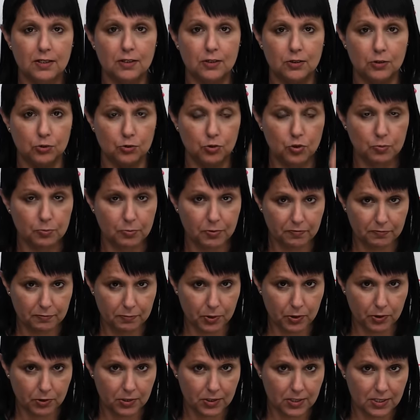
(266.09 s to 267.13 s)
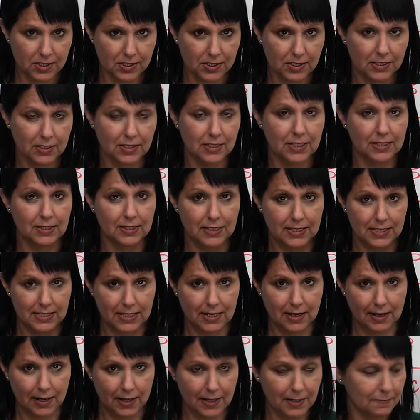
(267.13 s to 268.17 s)
a group of birds in the
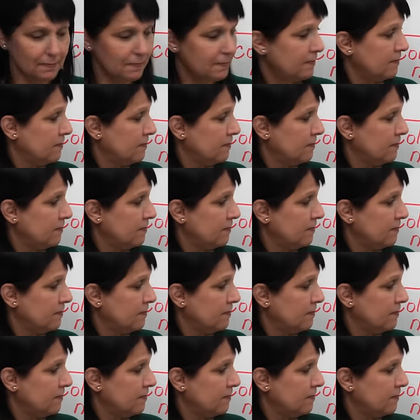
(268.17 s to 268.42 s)
sky.